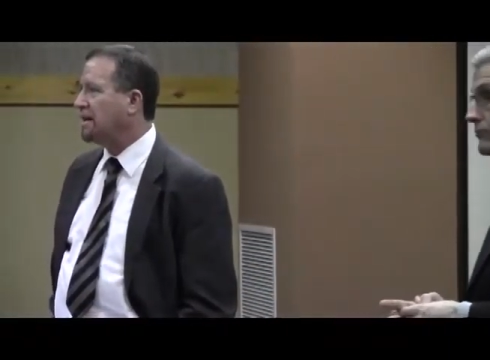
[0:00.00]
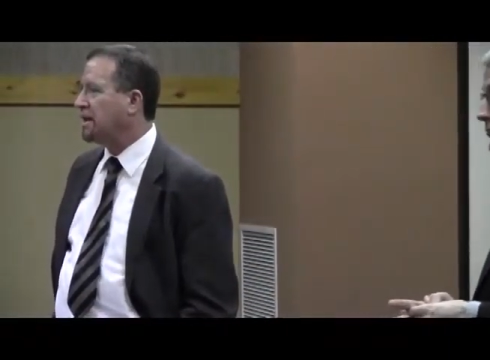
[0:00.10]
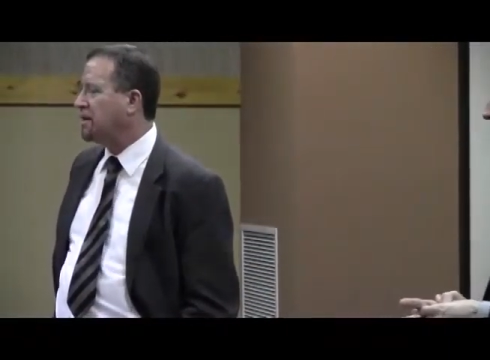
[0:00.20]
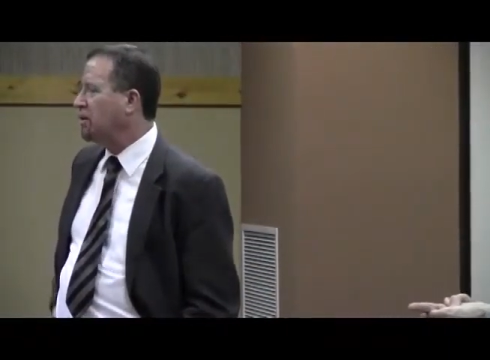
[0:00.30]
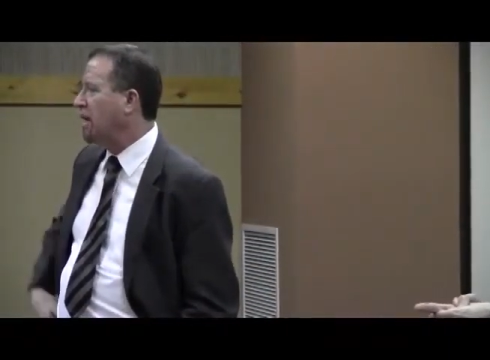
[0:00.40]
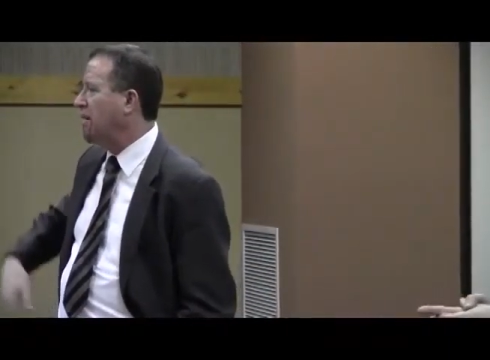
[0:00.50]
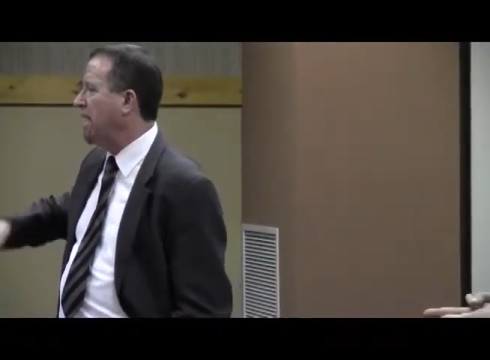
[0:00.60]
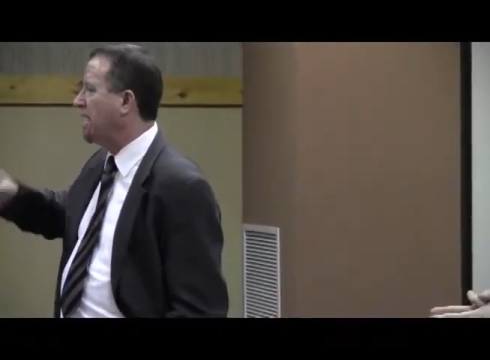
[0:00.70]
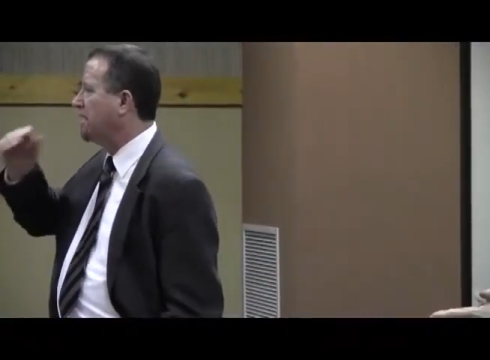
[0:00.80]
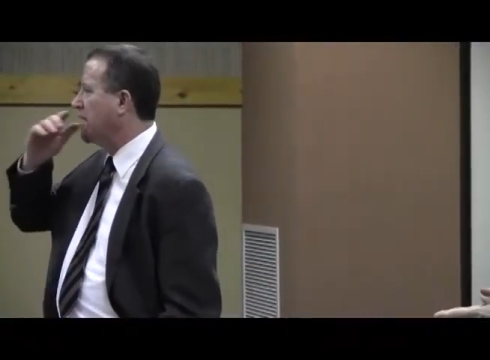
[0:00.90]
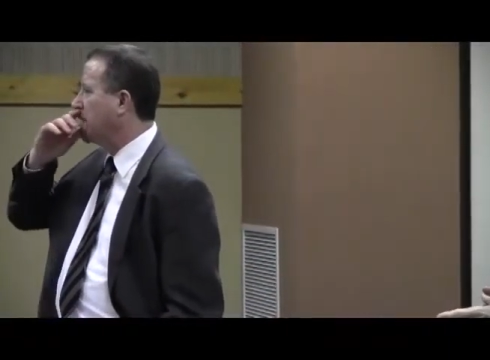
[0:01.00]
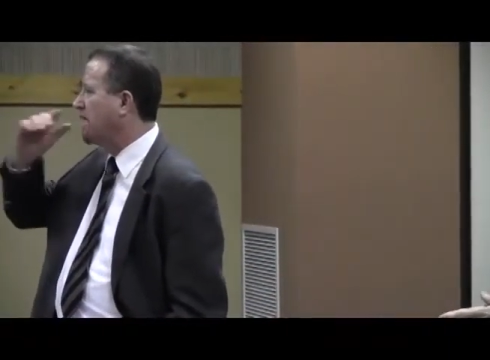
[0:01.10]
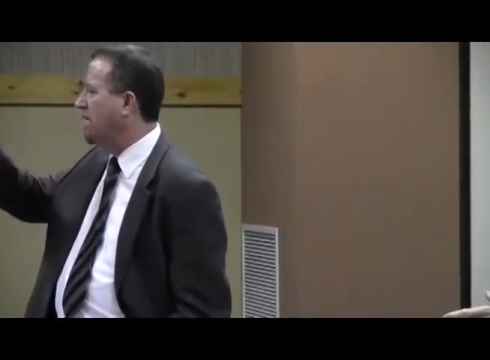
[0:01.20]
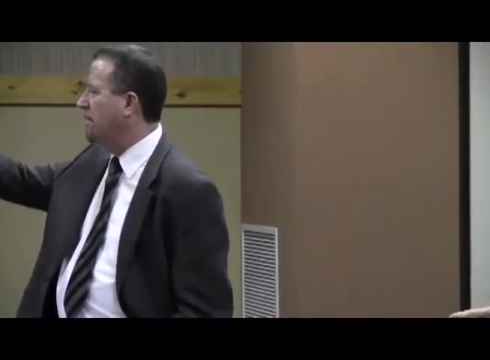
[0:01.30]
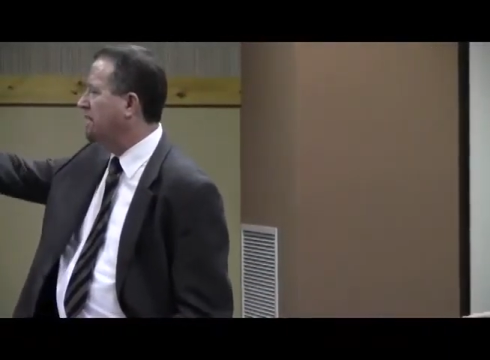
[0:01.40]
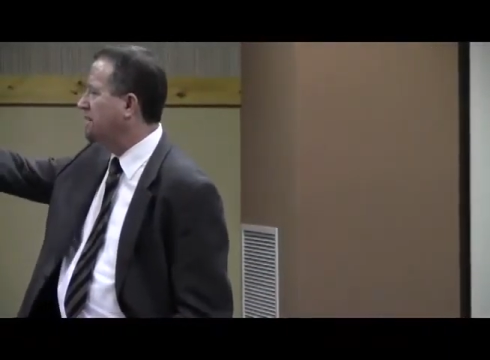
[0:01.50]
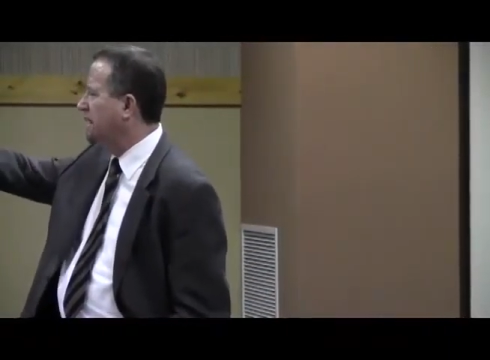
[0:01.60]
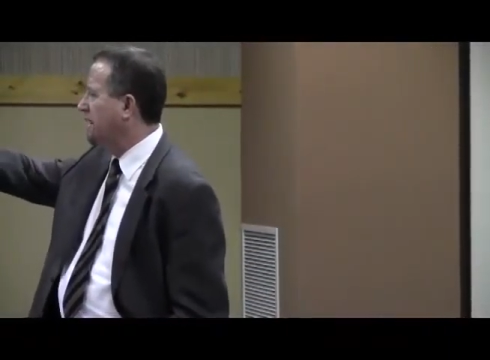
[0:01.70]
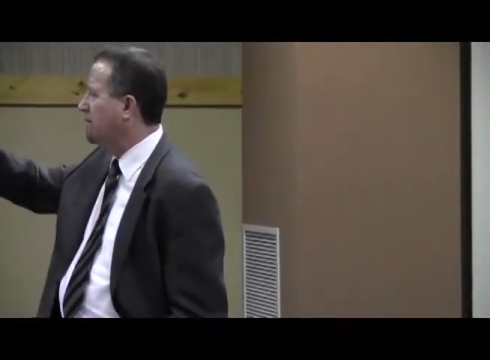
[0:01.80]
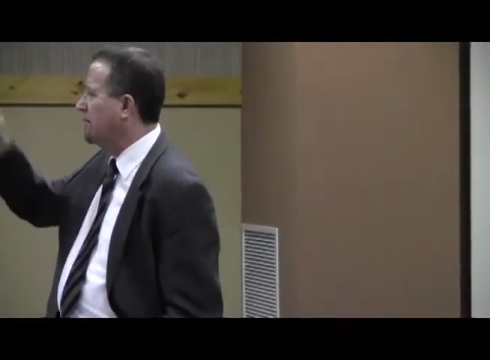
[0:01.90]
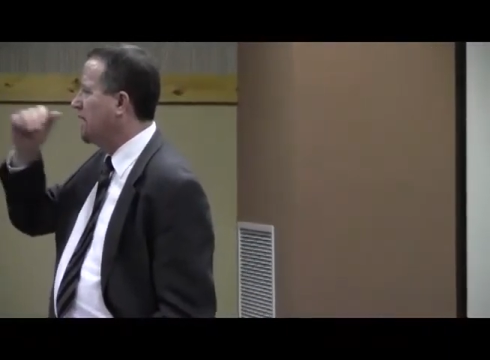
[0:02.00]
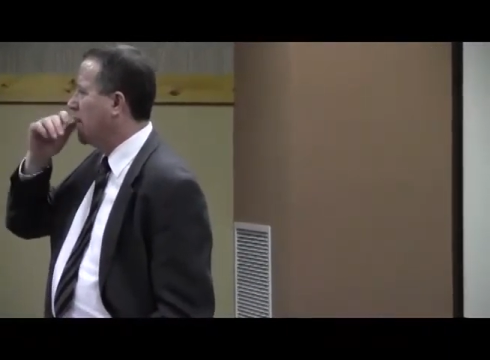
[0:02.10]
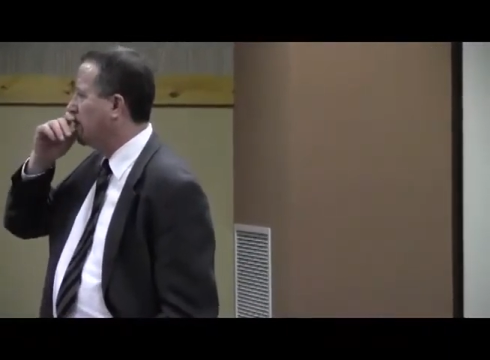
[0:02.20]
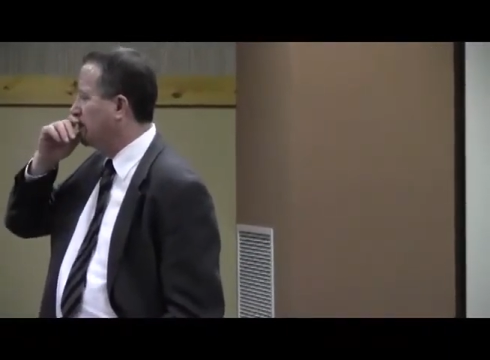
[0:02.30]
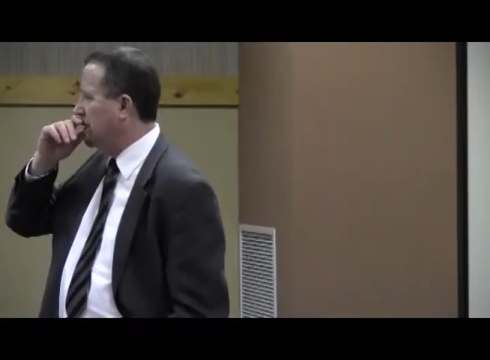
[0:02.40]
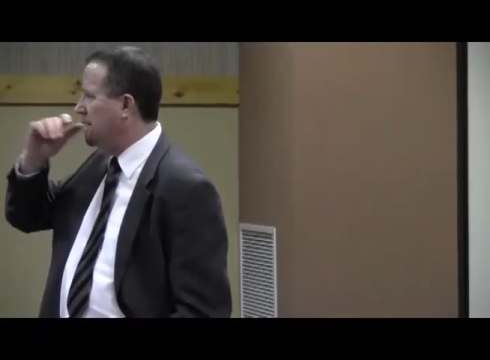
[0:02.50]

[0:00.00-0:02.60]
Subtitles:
I do want to make another comment. You